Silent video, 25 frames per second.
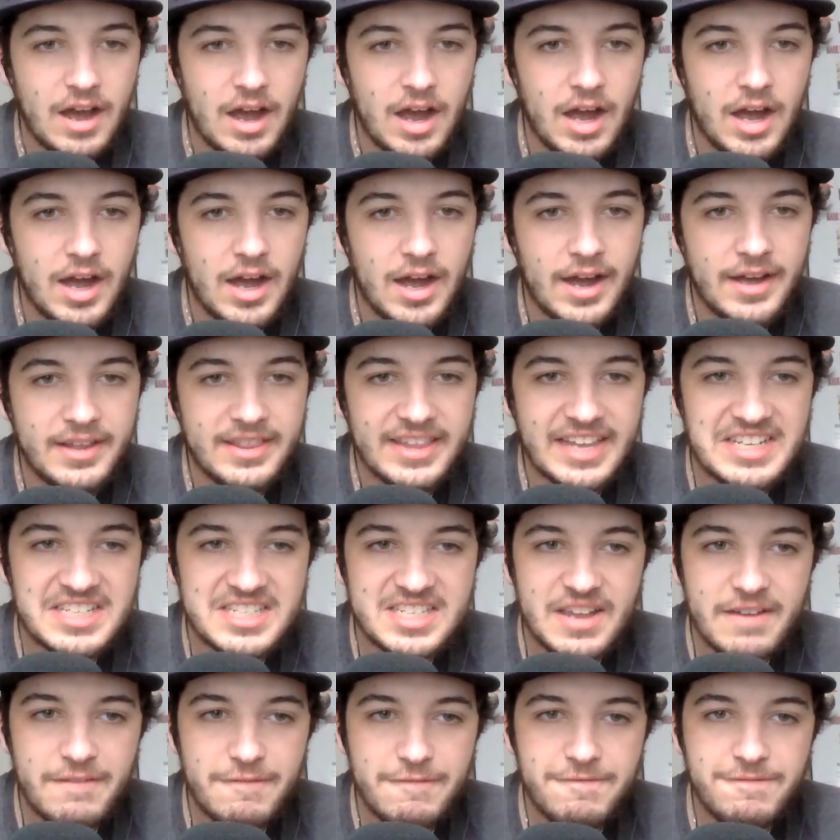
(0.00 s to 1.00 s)
Uh, they
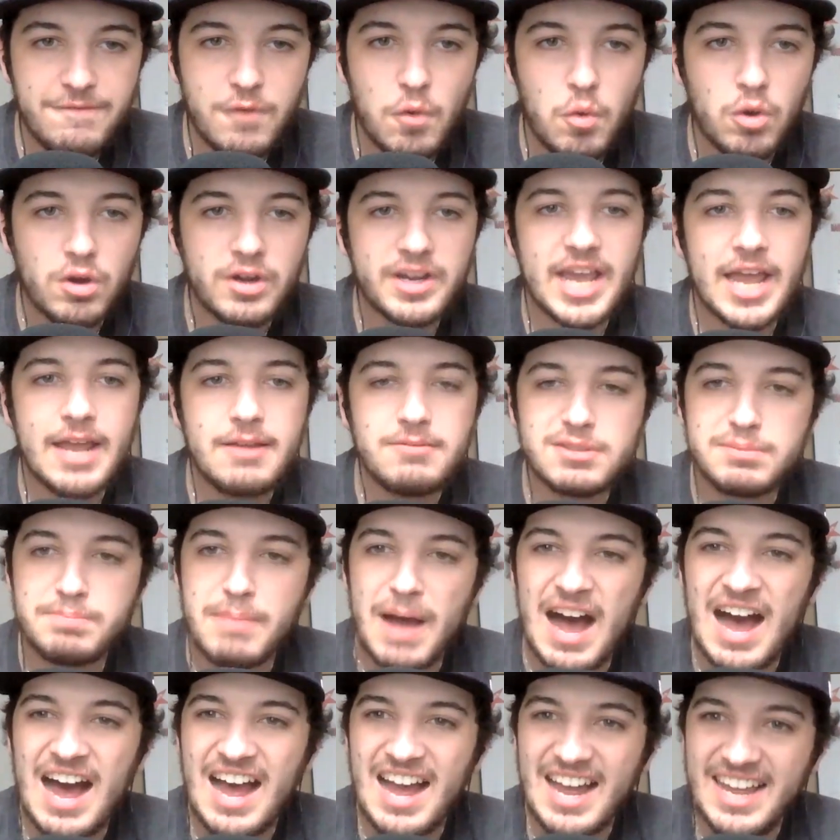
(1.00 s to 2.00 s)
sit four games
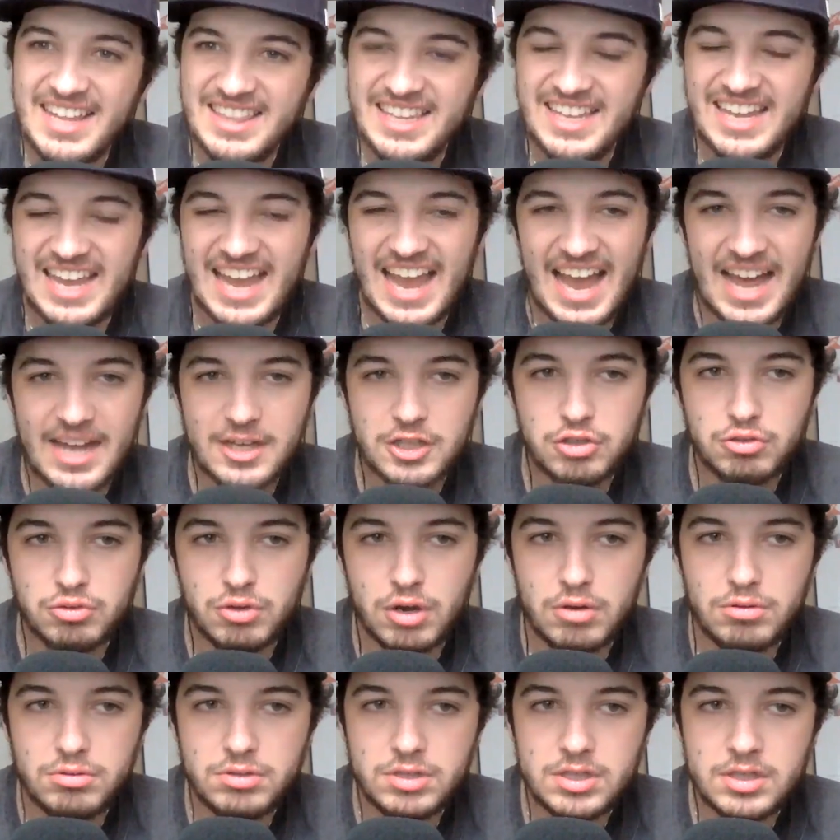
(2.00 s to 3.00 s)
behind the
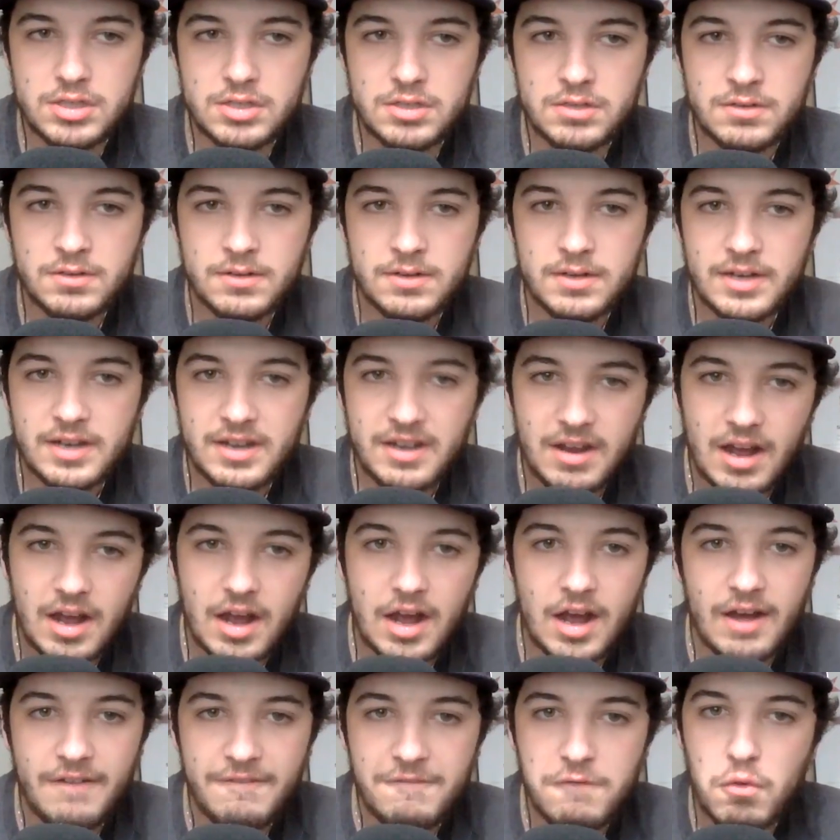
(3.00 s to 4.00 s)
Astros
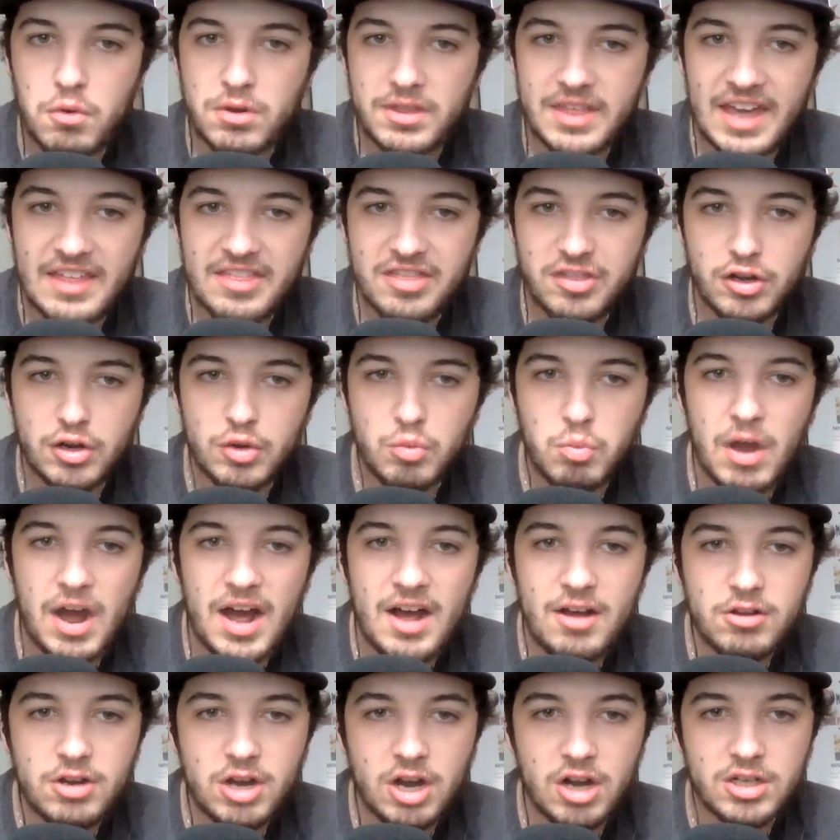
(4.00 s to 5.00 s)
uh, for that third
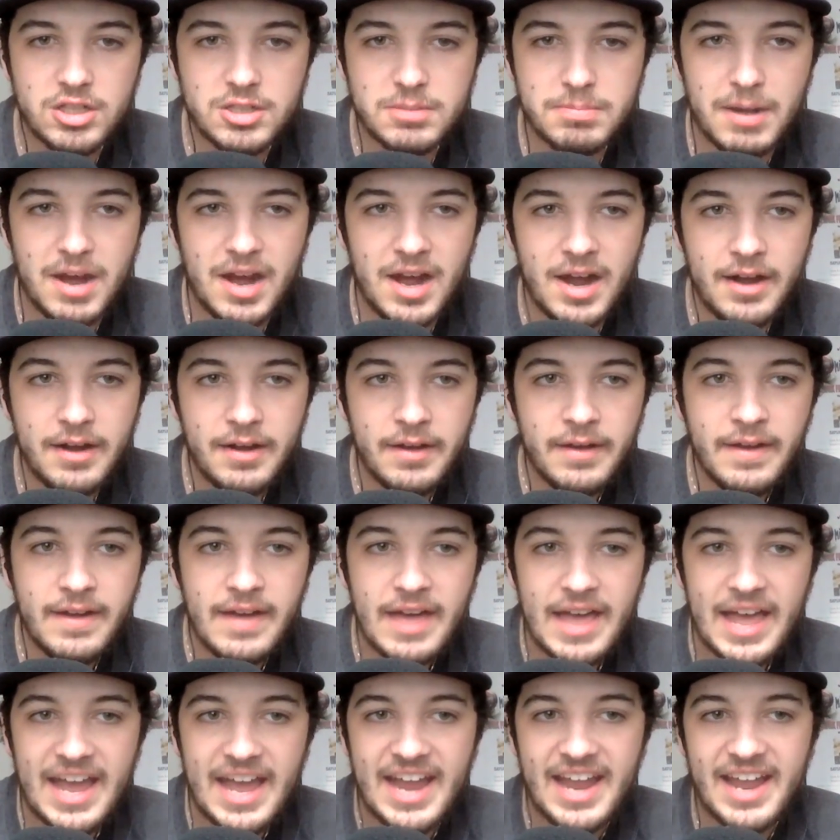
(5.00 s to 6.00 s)
wild card spot.
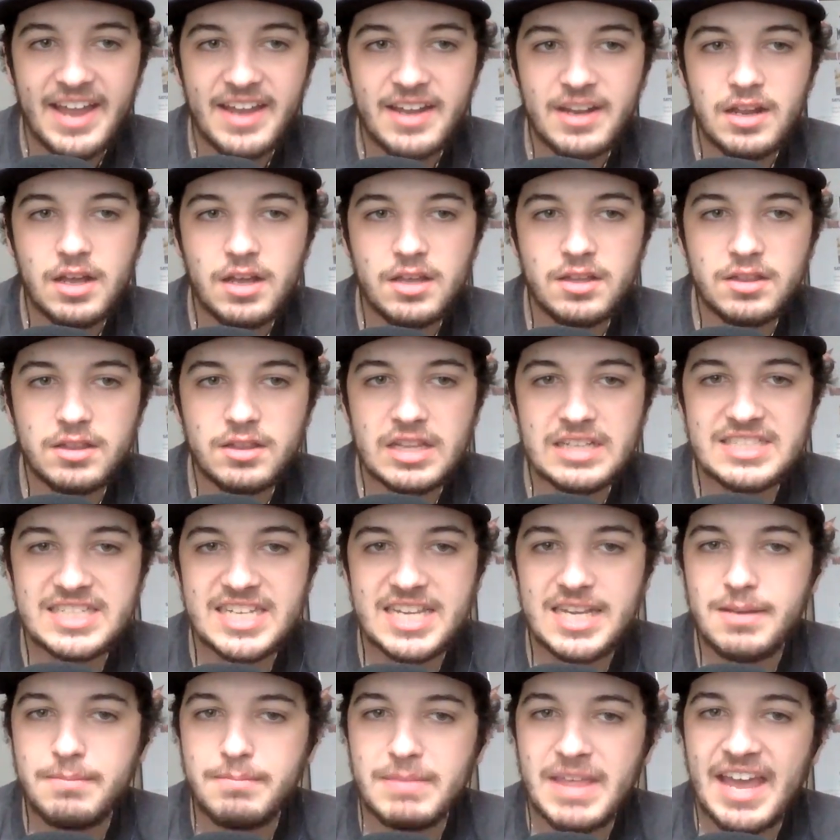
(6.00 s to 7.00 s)
And the
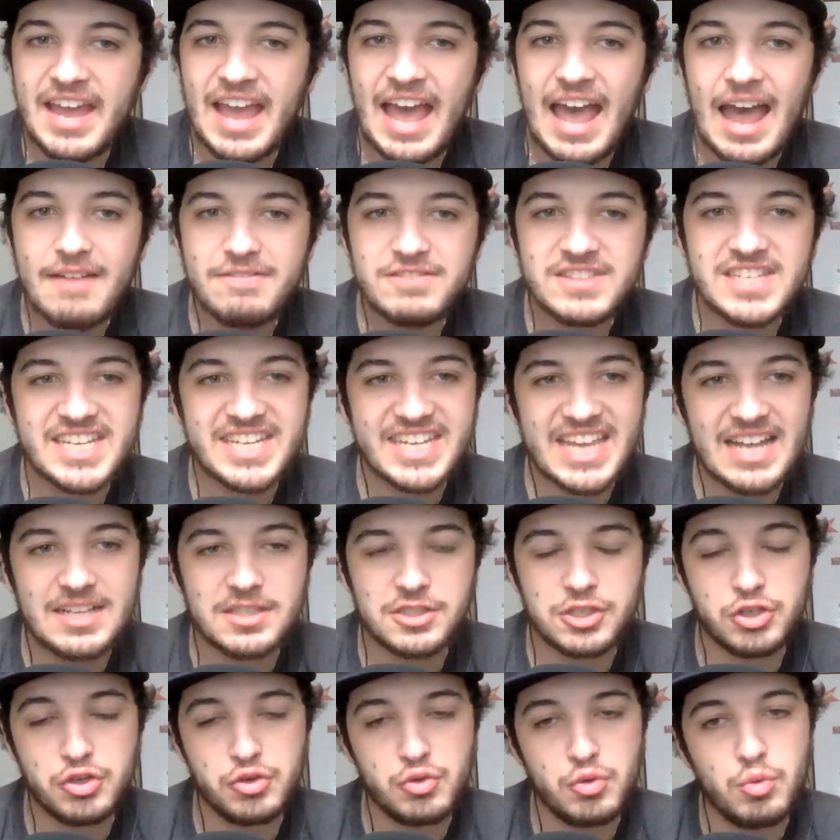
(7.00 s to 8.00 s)
team they have to
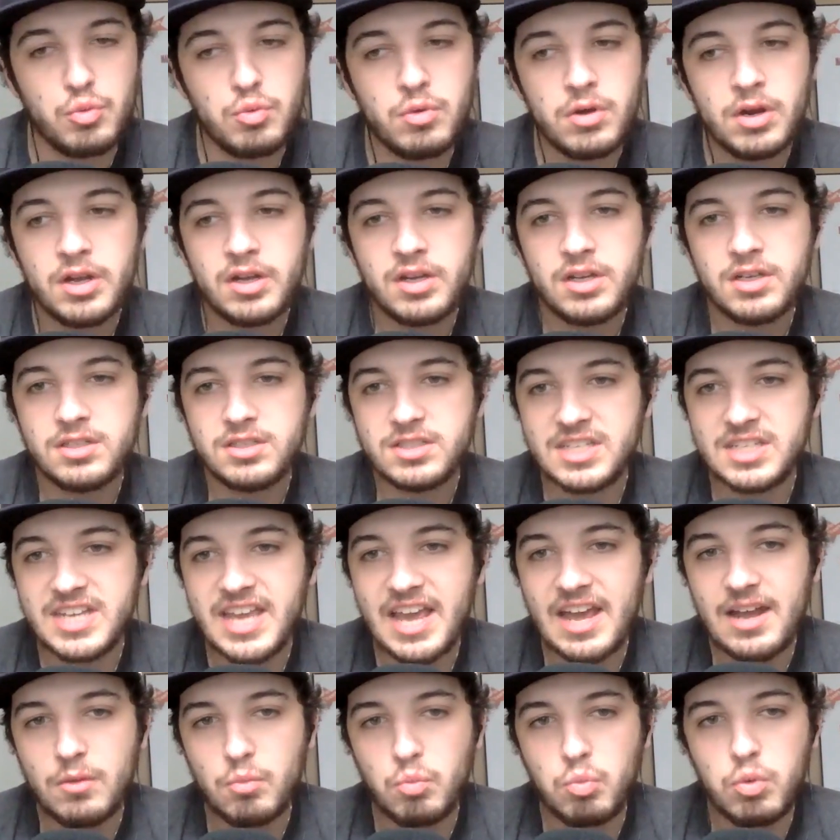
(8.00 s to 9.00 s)
get to to
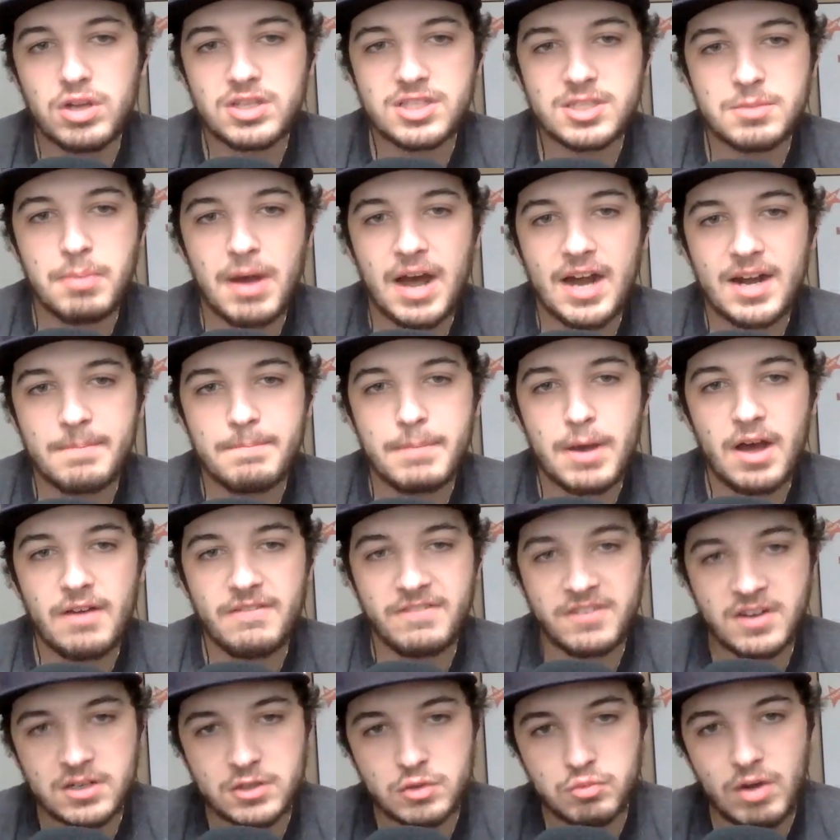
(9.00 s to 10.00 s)
get one spot
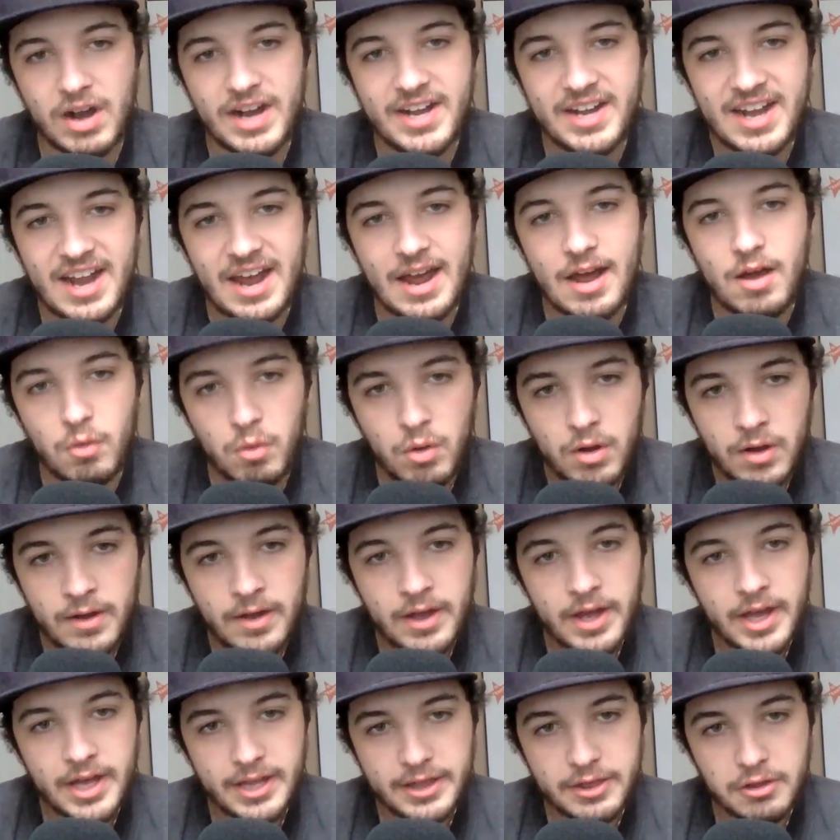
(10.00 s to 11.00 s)
above. Because right now
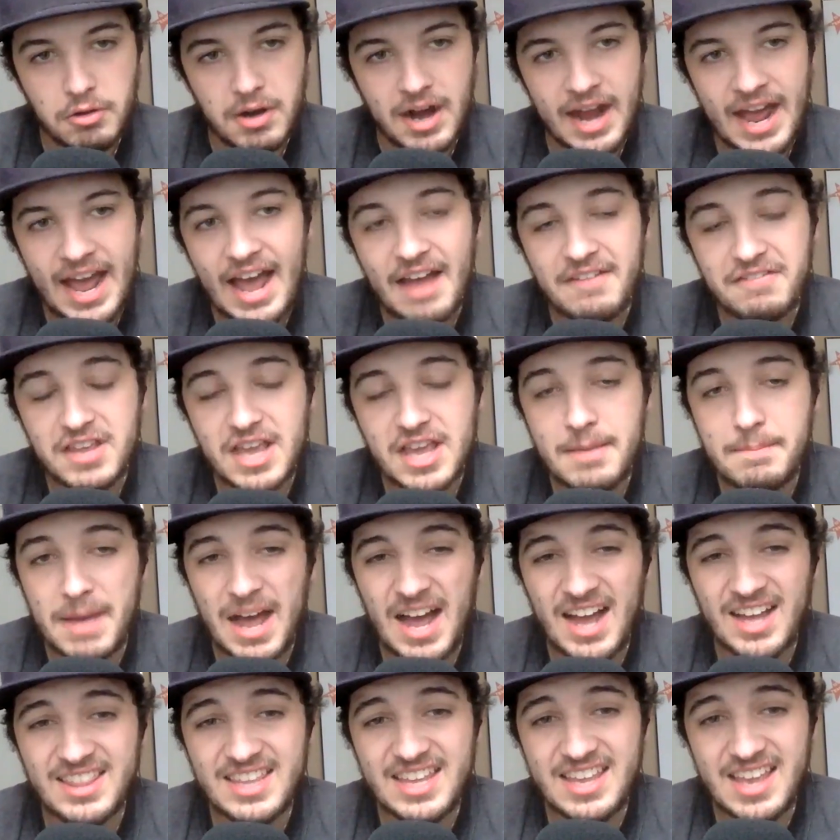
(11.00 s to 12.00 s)
they're a half game
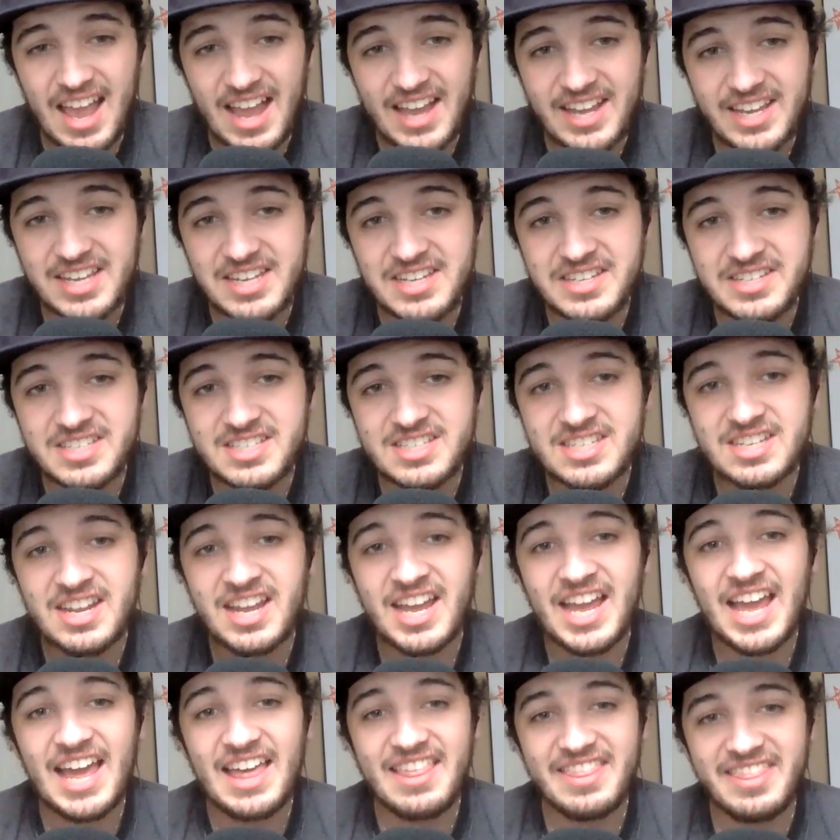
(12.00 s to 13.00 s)
behind the Yankees,
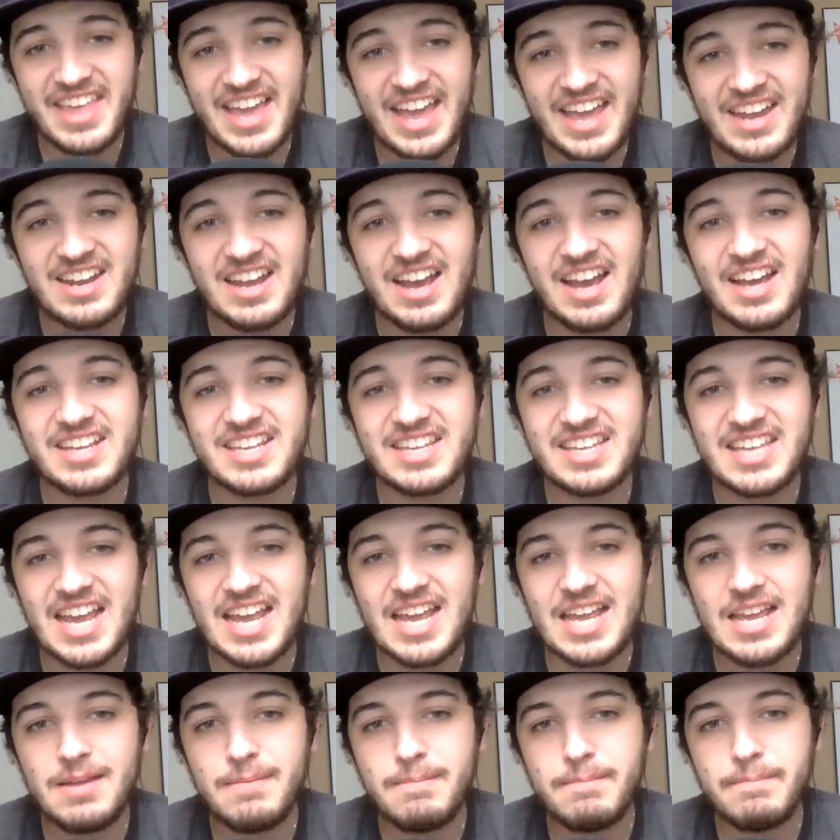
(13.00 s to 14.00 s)
and then a
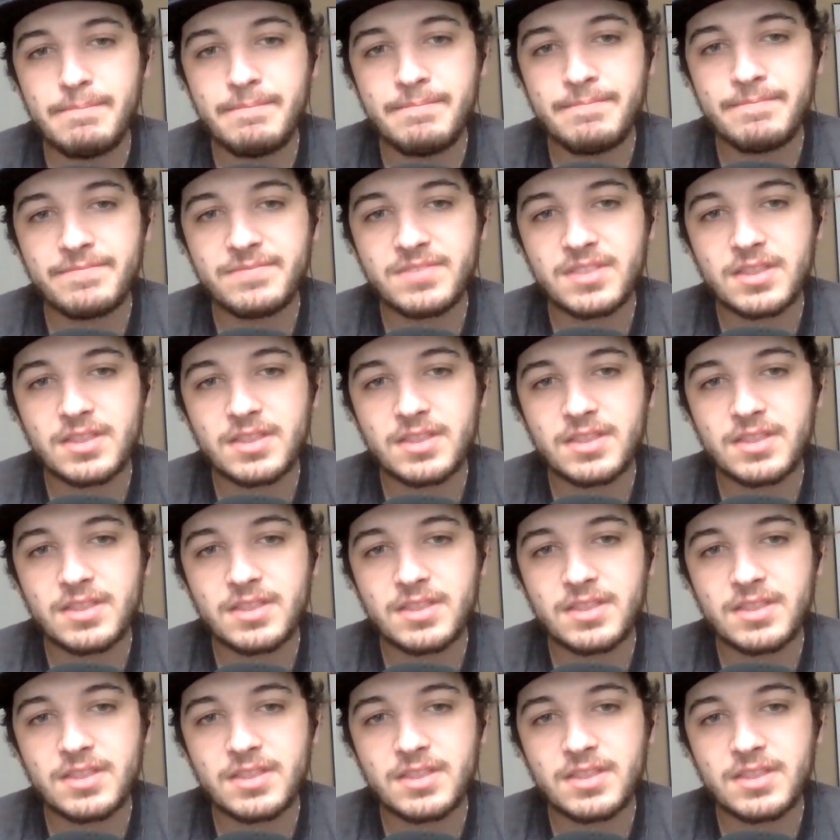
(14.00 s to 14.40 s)
game,